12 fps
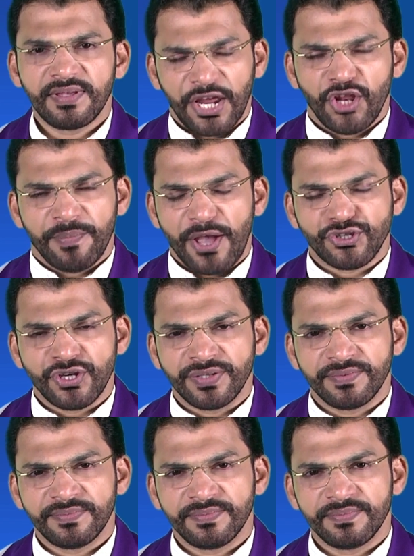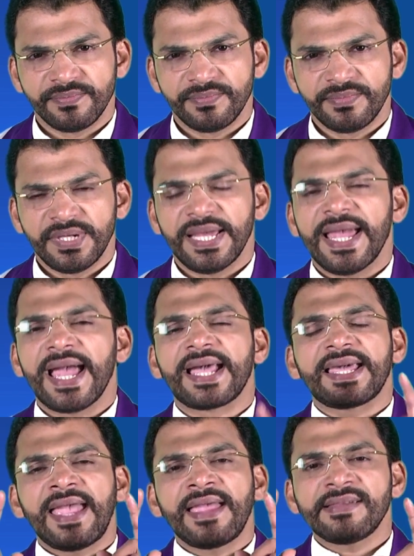Can you imagine? A
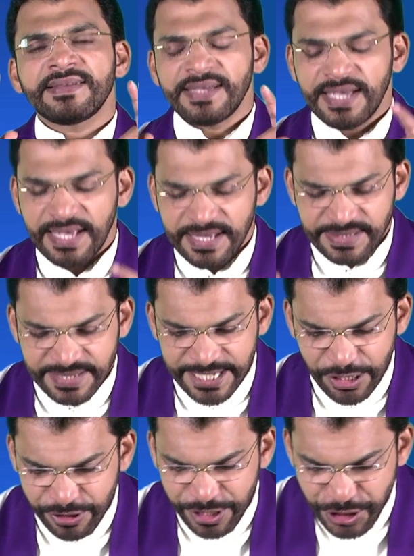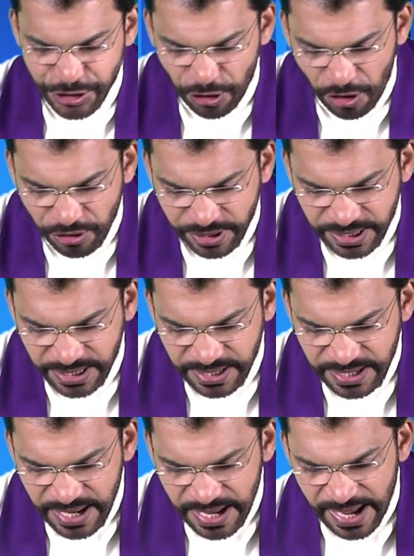king sitting on a
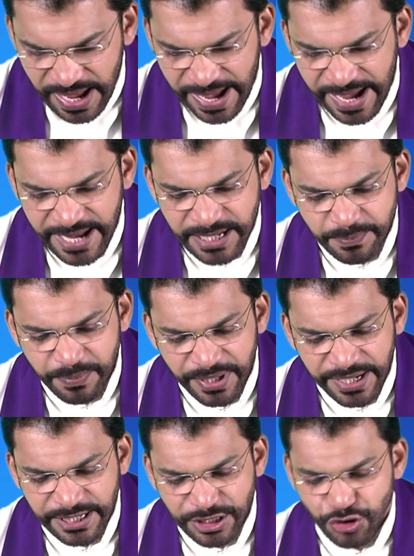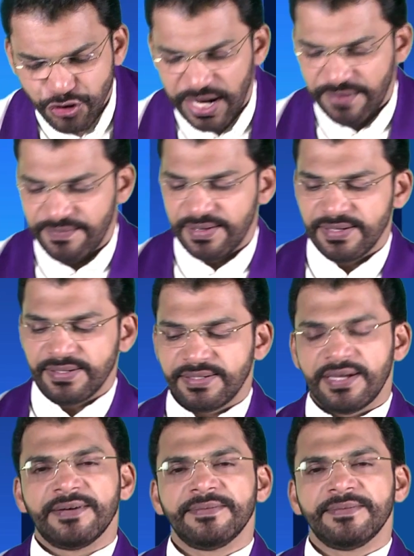donkey and being traveled.